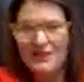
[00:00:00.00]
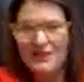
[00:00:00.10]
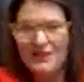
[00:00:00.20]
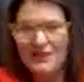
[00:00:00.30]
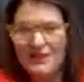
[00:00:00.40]

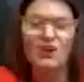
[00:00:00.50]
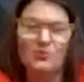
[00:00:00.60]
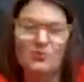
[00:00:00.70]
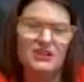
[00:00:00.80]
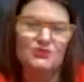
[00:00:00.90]
the higher
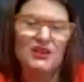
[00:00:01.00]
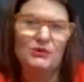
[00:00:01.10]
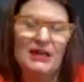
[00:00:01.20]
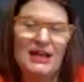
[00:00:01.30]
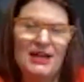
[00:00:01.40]
percentage
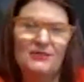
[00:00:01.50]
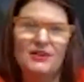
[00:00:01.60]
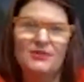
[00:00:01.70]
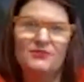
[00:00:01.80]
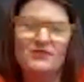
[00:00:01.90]
rate you'll have
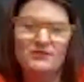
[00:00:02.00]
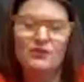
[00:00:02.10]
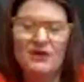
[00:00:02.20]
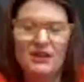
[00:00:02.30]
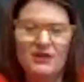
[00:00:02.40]
a
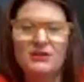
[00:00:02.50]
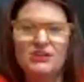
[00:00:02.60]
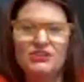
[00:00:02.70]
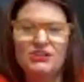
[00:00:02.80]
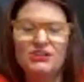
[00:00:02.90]
physical
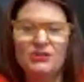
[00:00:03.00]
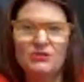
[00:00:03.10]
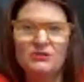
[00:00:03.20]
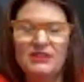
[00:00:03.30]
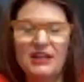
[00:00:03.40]
medical
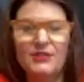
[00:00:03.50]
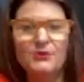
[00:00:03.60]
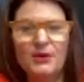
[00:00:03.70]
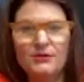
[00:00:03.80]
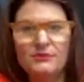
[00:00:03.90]
condition
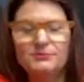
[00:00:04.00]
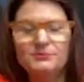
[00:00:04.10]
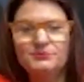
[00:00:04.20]
down the road.